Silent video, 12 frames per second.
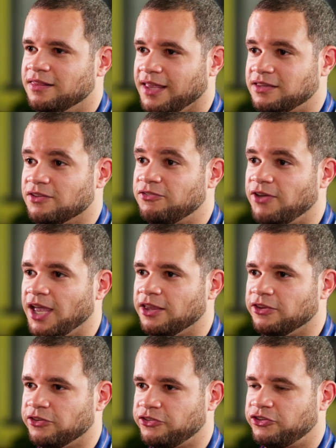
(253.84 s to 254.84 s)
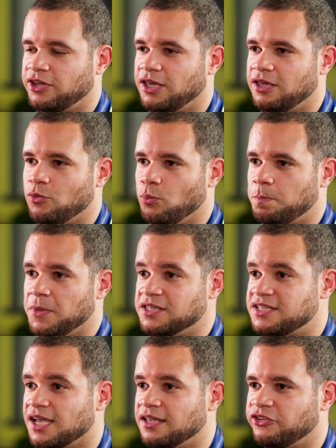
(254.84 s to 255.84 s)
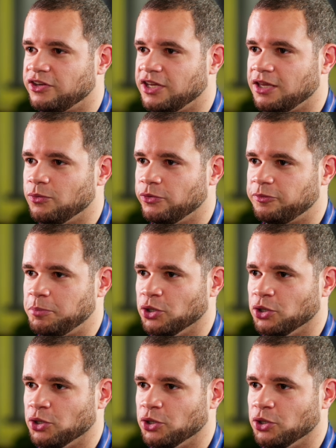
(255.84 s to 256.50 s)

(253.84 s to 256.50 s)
like the fans' intensity was